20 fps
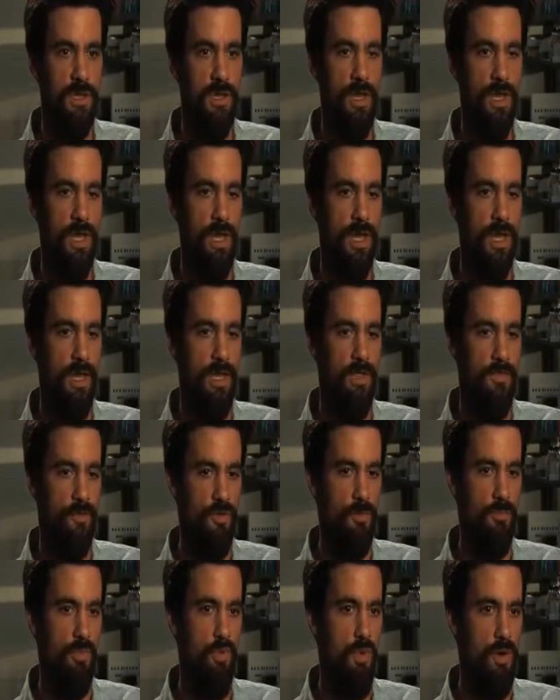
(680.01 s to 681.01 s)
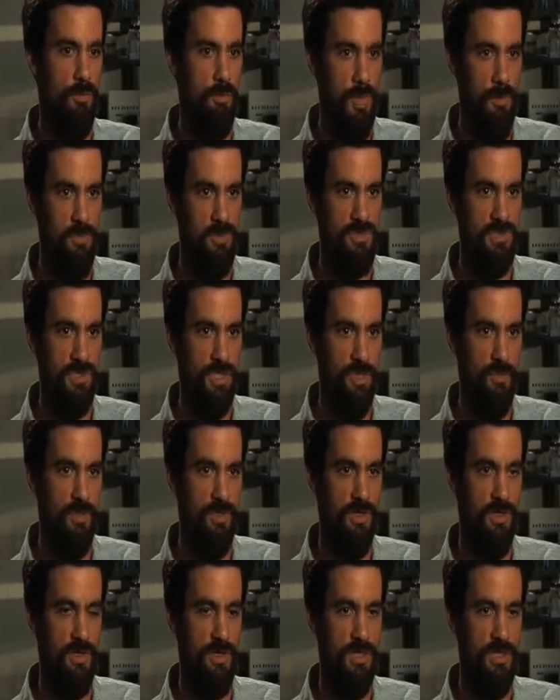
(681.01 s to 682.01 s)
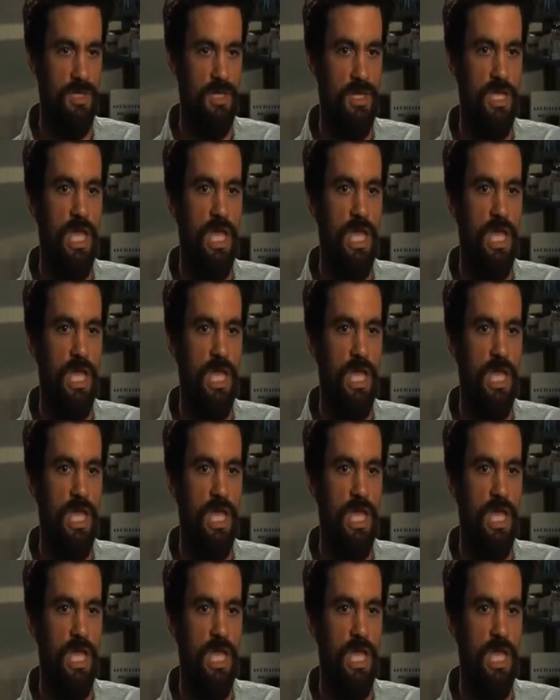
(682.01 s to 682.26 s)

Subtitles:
And they're important members of the community.